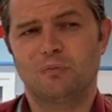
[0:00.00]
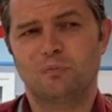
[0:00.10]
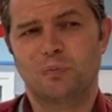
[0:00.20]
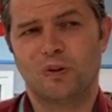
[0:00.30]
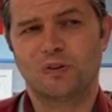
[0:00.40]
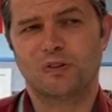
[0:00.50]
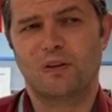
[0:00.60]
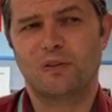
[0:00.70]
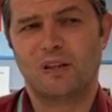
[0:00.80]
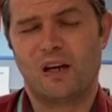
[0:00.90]
But
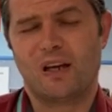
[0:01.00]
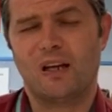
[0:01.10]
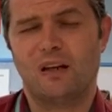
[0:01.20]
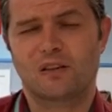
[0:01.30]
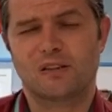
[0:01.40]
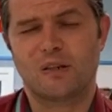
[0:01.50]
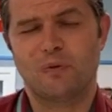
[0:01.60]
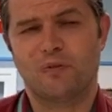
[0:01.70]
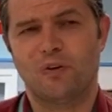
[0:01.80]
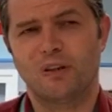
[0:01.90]
also, again, like I said
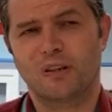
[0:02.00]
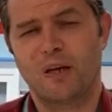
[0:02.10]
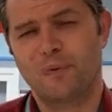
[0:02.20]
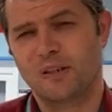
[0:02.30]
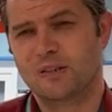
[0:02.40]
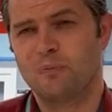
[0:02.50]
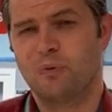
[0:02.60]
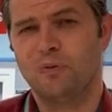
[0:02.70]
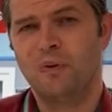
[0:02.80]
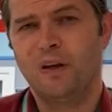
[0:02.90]
before, keeping it
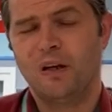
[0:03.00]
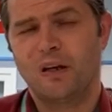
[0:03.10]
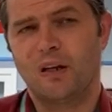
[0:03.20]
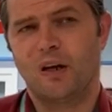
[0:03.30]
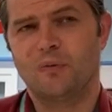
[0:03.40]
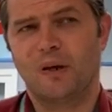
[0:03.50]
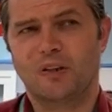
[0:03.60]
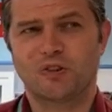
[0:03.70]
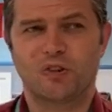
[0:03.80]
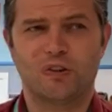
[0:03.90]
simple,
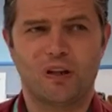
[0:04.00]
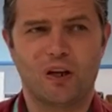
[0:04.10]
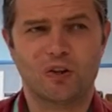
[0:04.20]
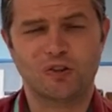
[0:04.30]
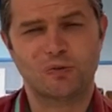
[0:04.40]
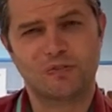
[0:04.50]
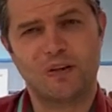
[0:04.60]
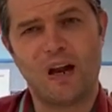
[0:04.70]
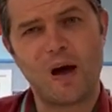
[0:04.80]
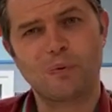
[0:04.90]
making sure, customers
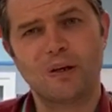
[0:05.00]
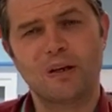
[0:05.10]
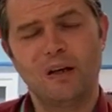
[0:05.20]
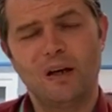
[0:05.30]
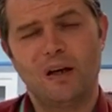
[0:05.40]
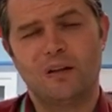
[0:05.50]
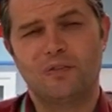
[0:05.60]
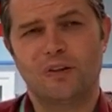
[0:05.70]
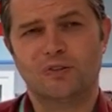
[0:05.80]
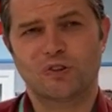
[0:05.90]
feel happy and they
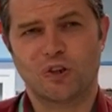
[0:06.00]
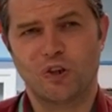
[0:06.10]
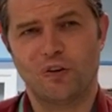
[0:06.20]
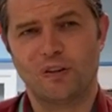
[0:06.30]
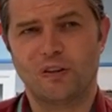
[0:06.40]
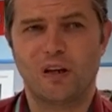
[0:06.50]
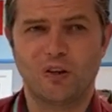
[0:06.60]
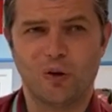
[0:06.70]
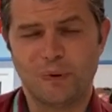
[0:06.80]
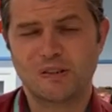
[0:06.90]
feel secure in
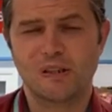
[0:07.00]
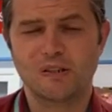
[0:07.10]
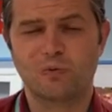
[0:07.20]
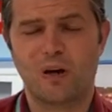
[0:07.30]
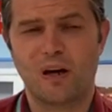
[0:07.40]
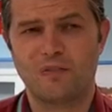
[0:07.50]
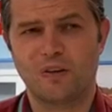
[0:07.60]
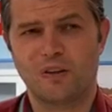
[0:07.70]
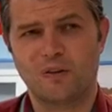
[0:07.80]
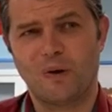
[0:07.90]
your business,
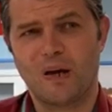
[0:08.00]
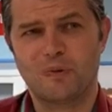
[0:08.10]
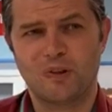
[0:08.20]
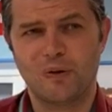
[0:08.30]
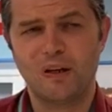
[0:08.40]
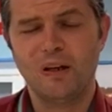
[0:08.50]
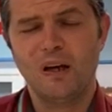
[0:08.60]
whatever you may be doing.